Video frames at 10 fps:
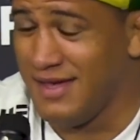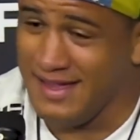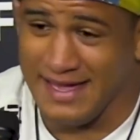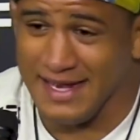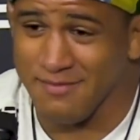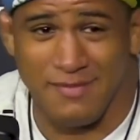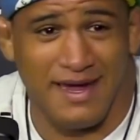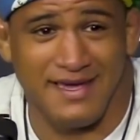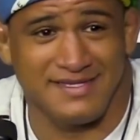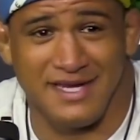I gotta keep my
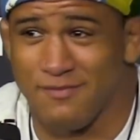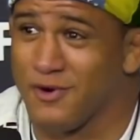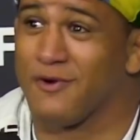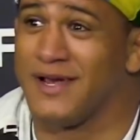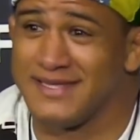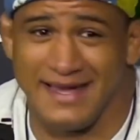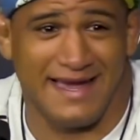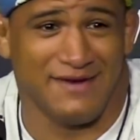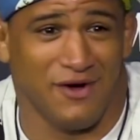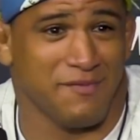hands up, otherwise that
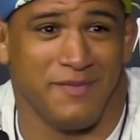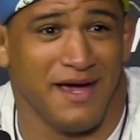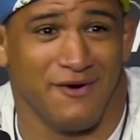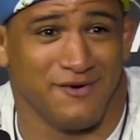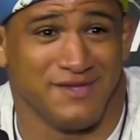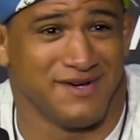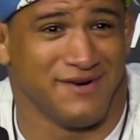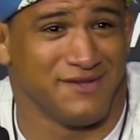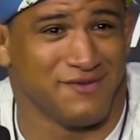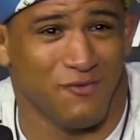guy knocked me out on the
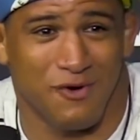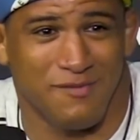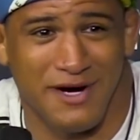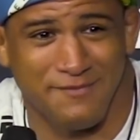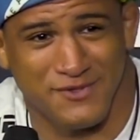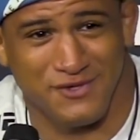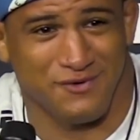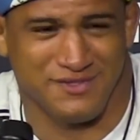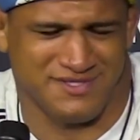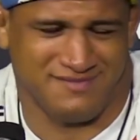on the warm up.
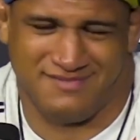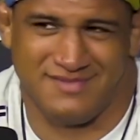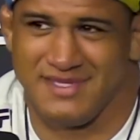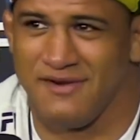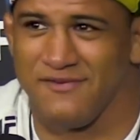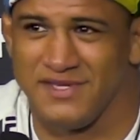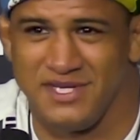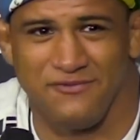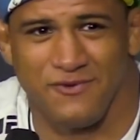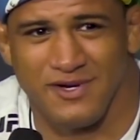So it's nothing
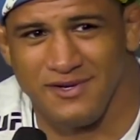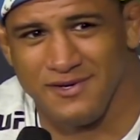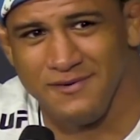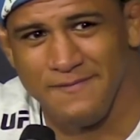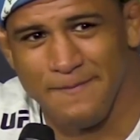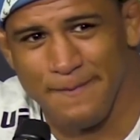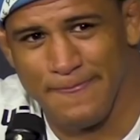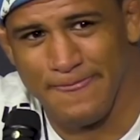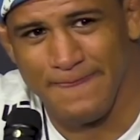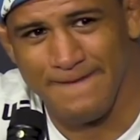different, you know
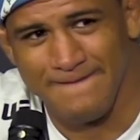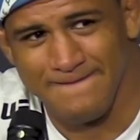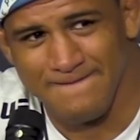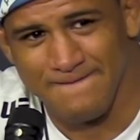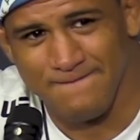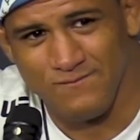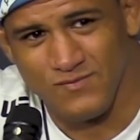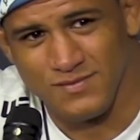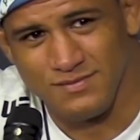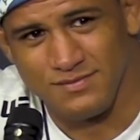and then on
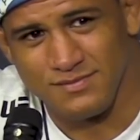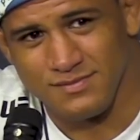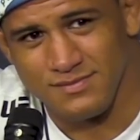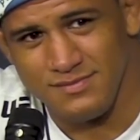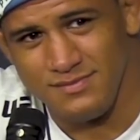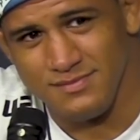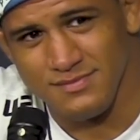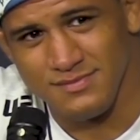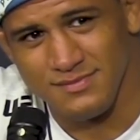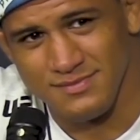Twitter, you for a
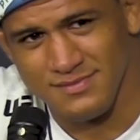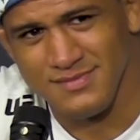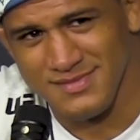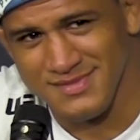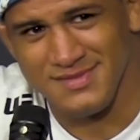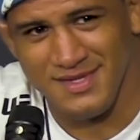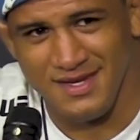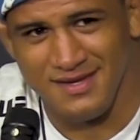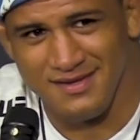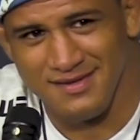while you you were calling
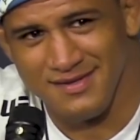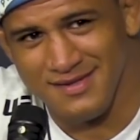everyone